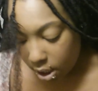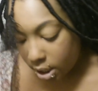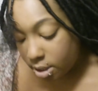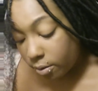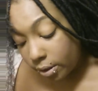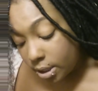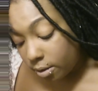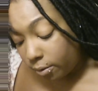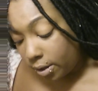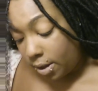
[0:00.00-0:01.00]
There's a
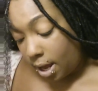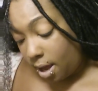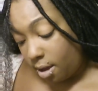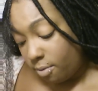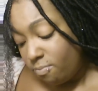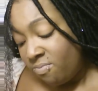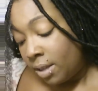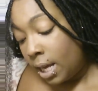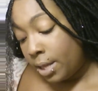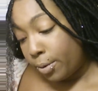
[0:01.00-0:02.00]
reason for that,
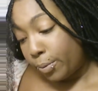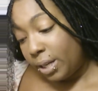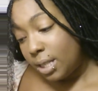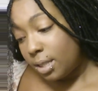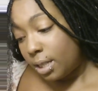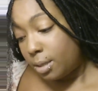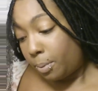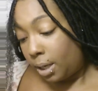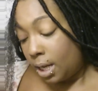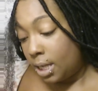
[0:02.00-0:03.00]
and the reason is
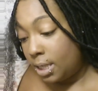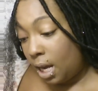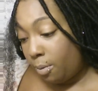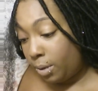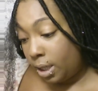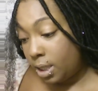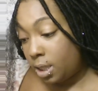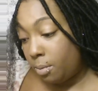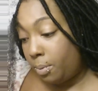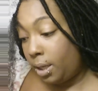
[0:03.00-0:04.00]
because I wanted
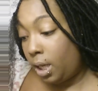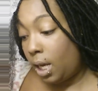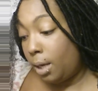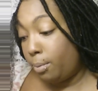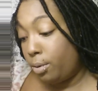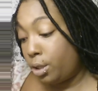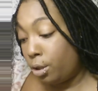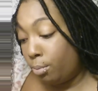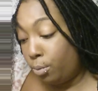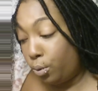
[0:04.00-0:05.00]
to be able
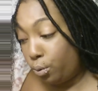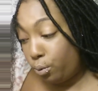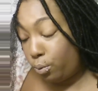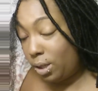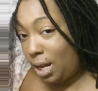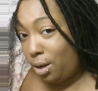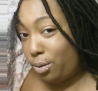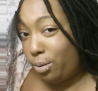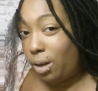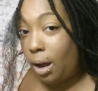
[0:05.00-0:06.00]
to move
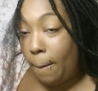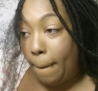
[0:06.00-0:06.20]
without